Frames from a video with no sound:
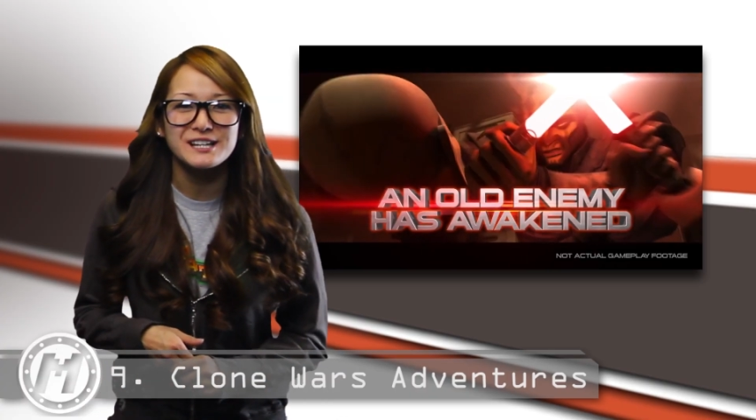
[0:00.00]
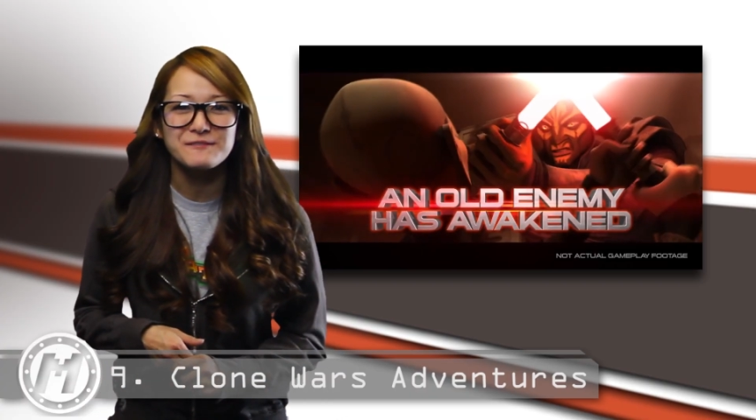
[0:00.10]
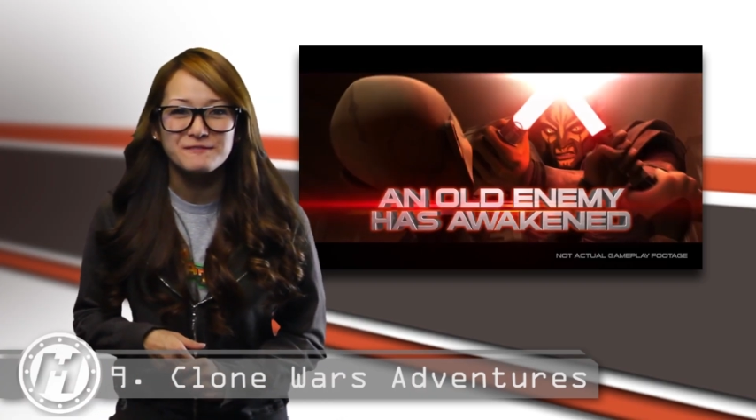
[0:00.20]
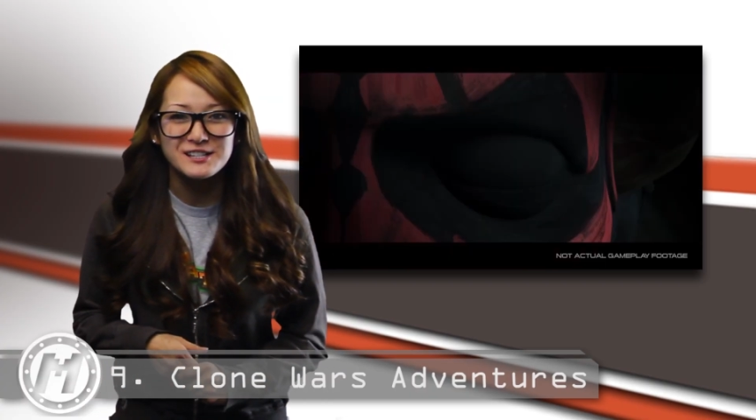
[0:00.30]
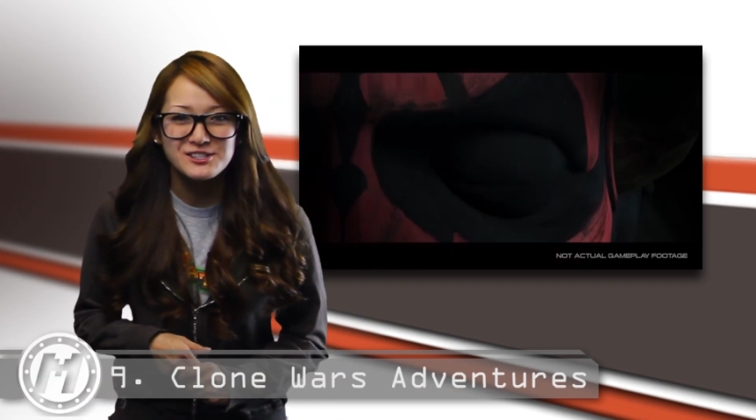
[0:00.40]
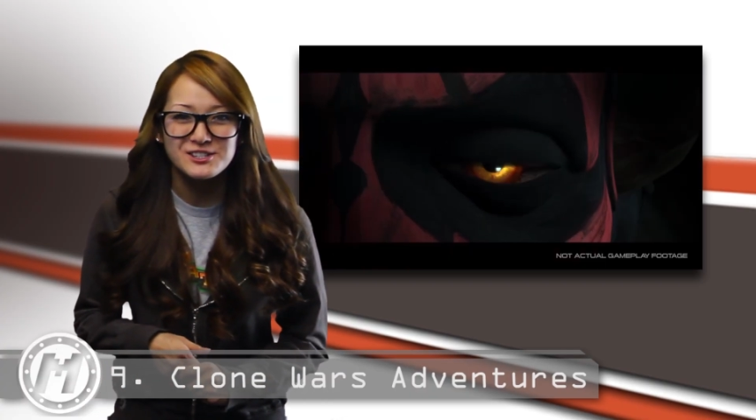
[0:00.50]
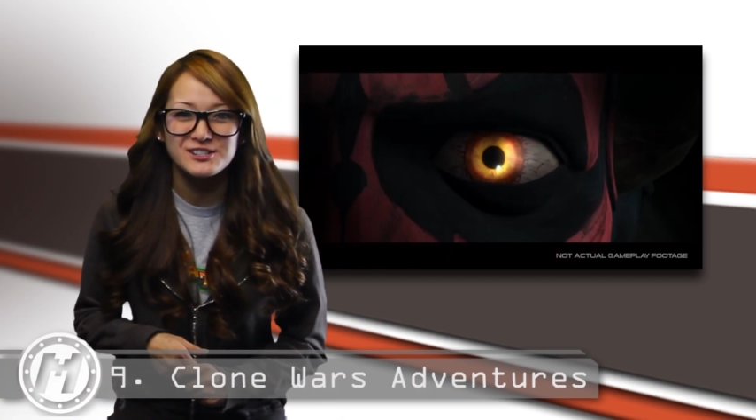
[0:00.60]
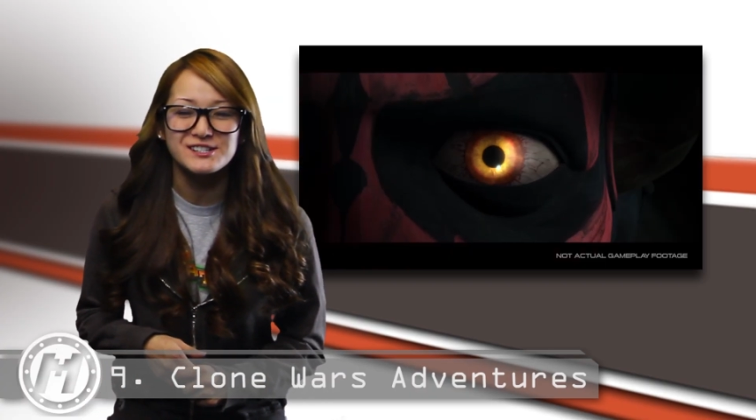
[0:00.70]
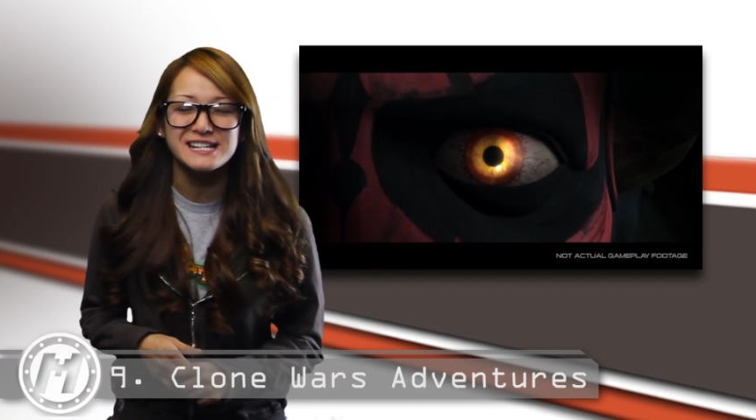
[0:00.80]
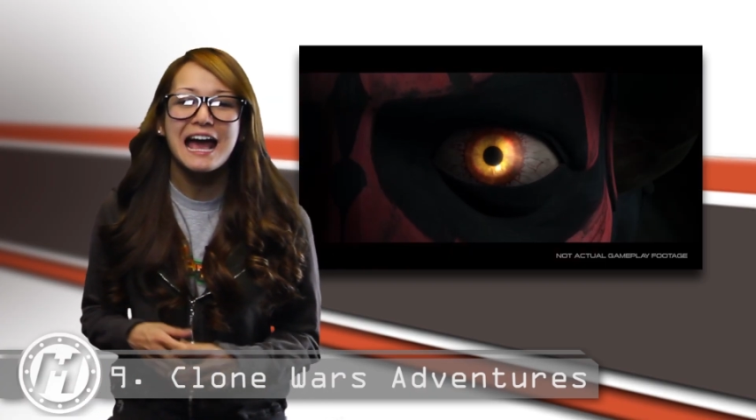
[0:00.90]

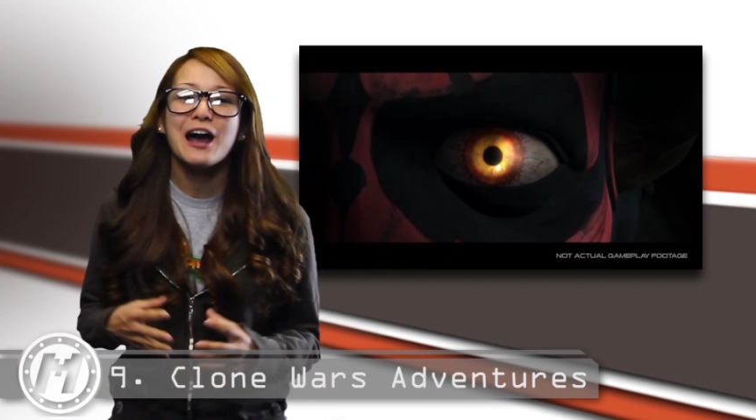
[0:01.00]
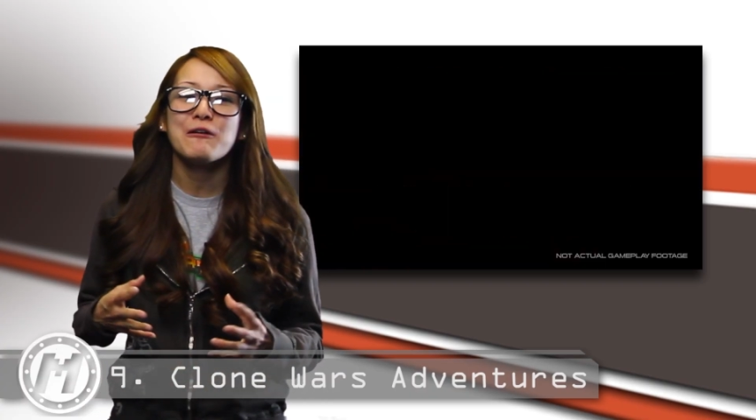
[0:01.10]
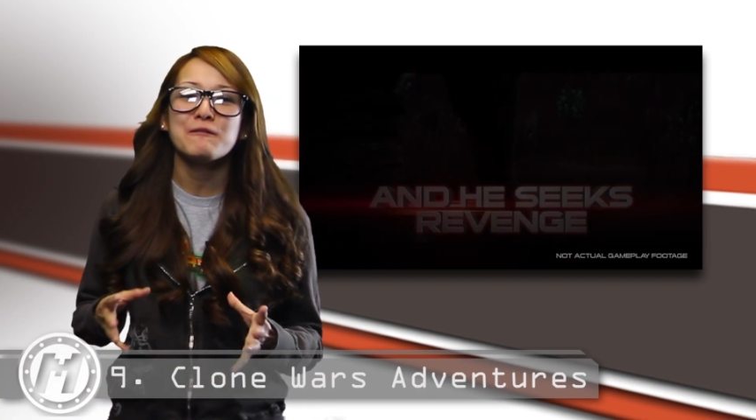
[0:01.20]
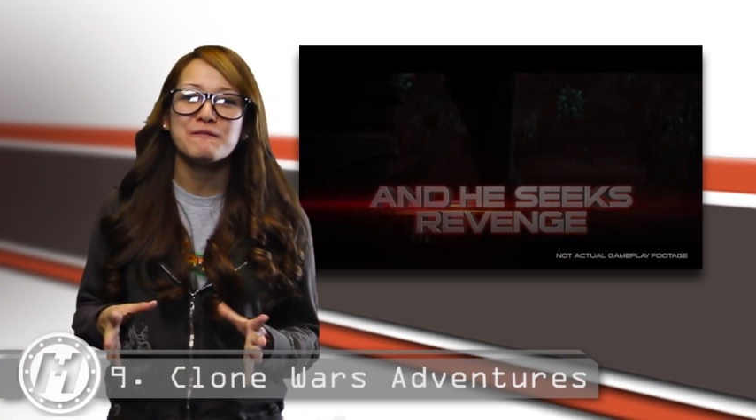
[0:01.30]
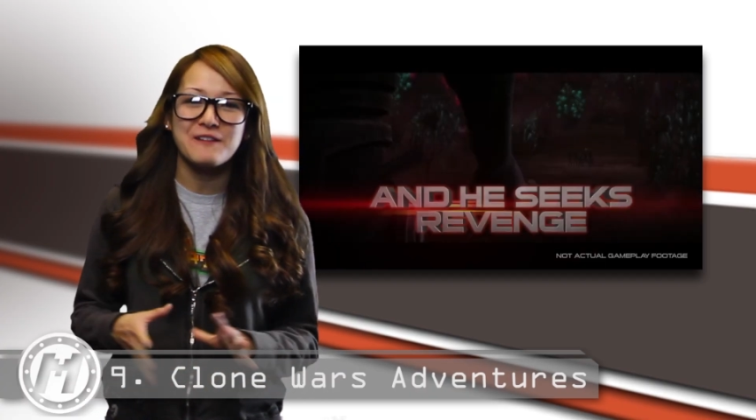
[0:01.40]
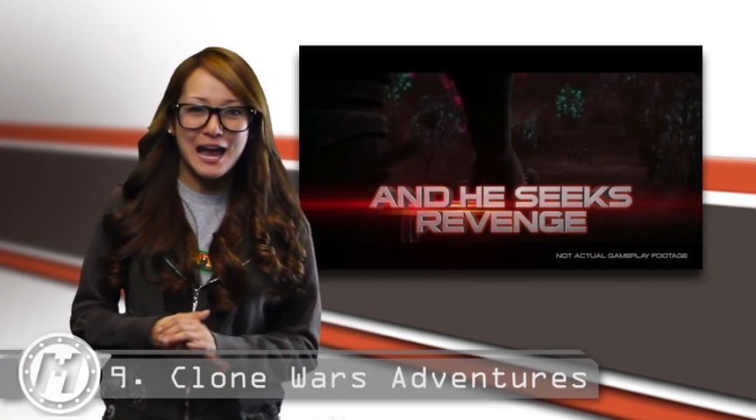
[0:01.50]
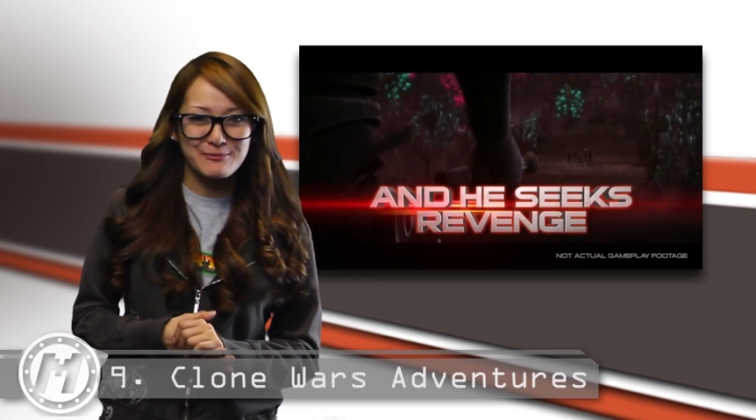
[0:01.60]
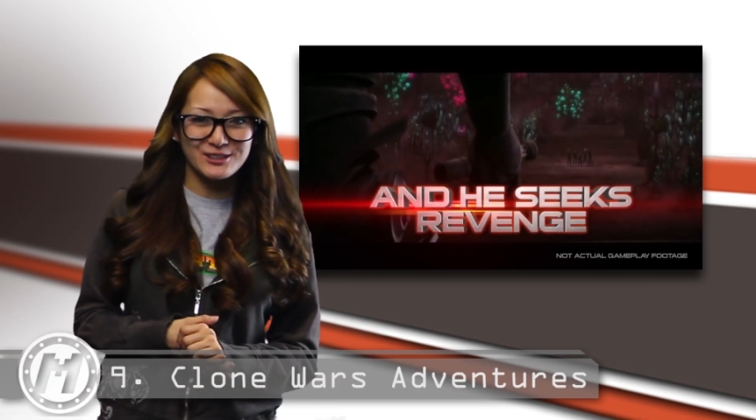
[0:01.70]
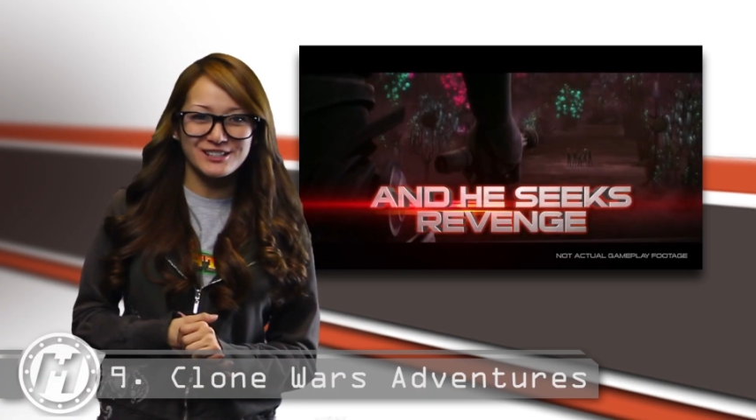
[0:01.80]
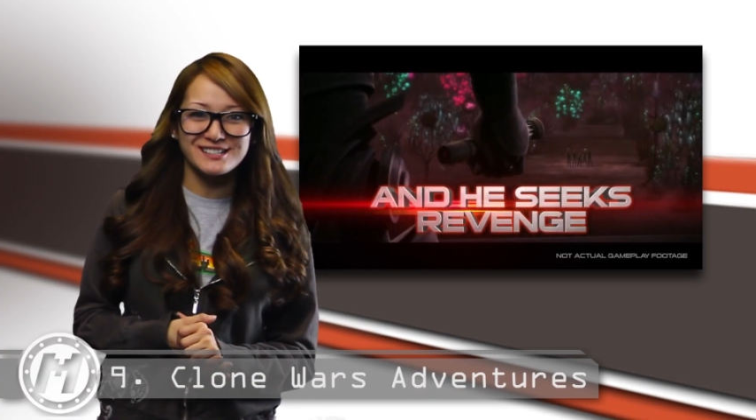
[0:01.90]
Adventures. How
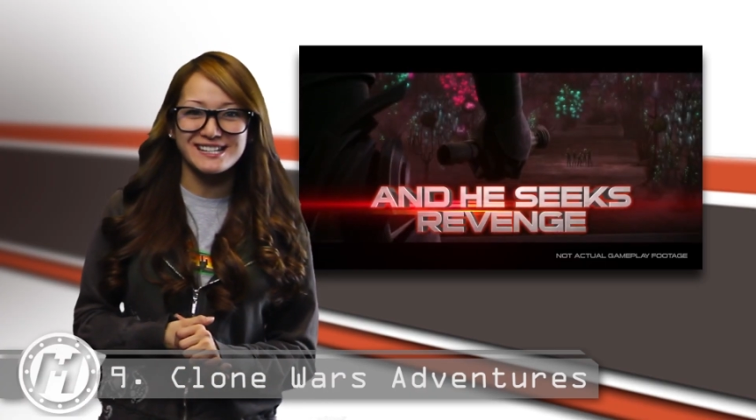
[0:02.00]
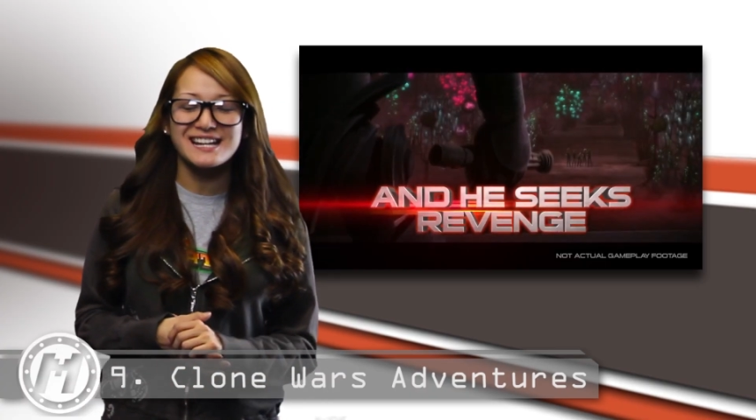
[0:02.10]
fabulous!